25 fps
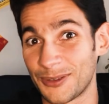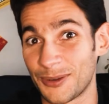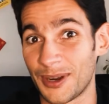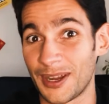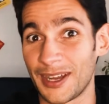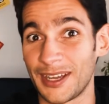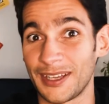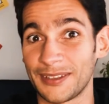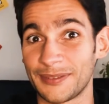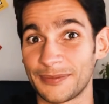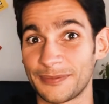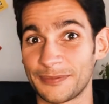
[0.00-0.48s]

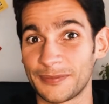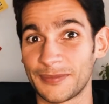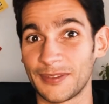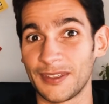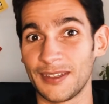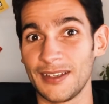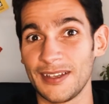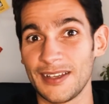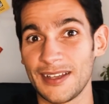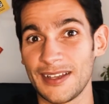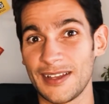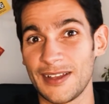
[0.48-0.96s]
right?
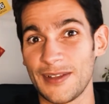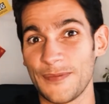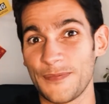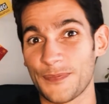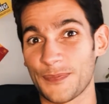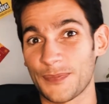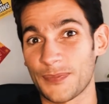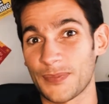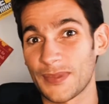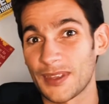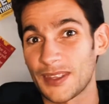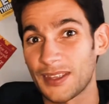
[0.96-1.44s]

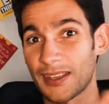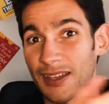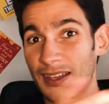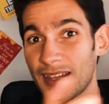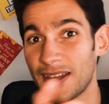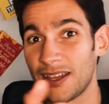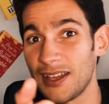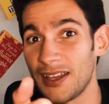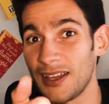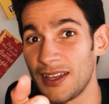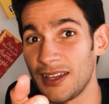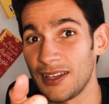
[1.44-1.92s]

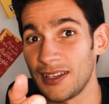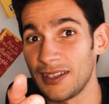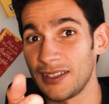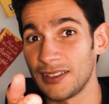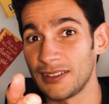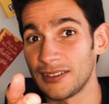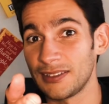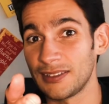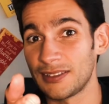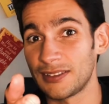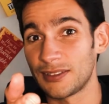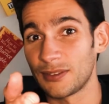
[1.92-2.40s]

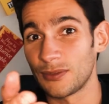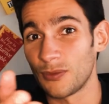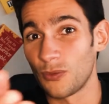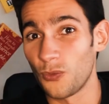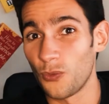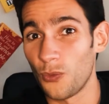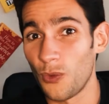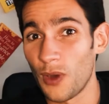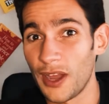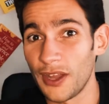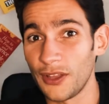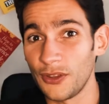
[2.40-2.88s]
And
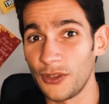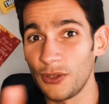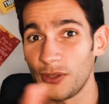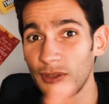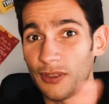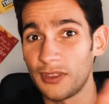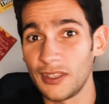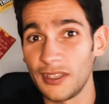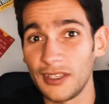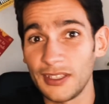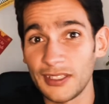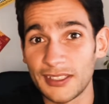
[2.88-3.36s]
why do you
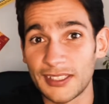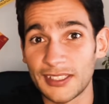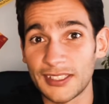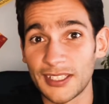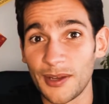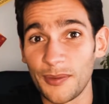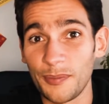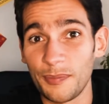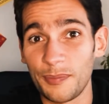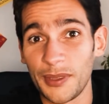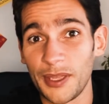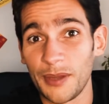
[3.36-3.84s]
think
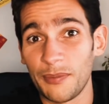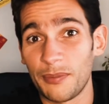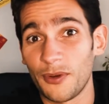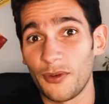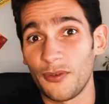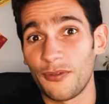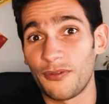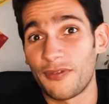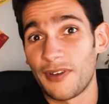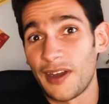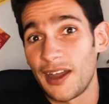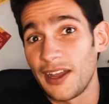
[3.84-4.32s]
some
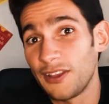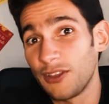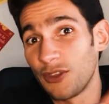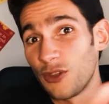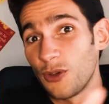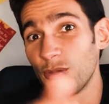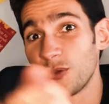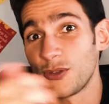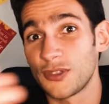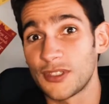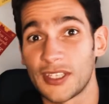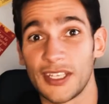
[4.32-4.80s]
people find
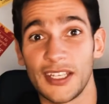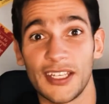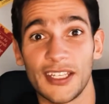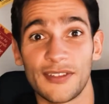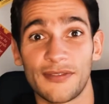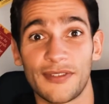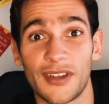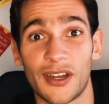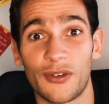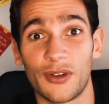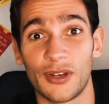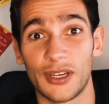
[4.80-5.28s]
those things
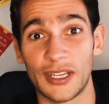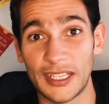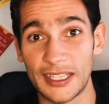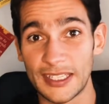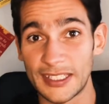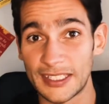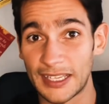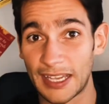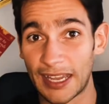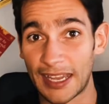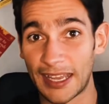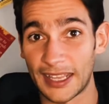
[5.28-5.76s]
very
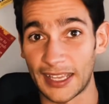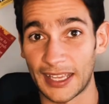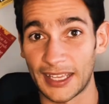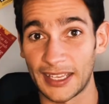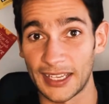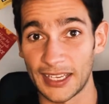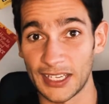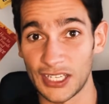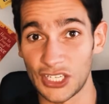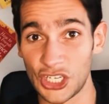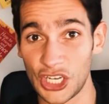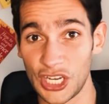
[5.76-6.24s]
easy and
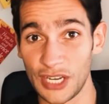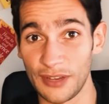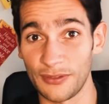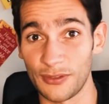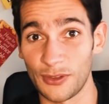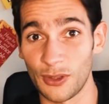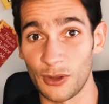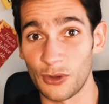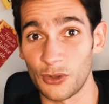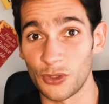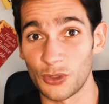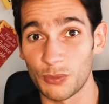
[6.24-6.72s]
can achieve
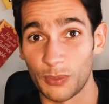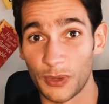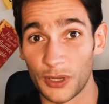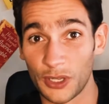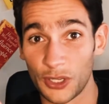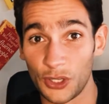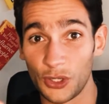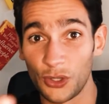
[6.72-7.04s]
those, but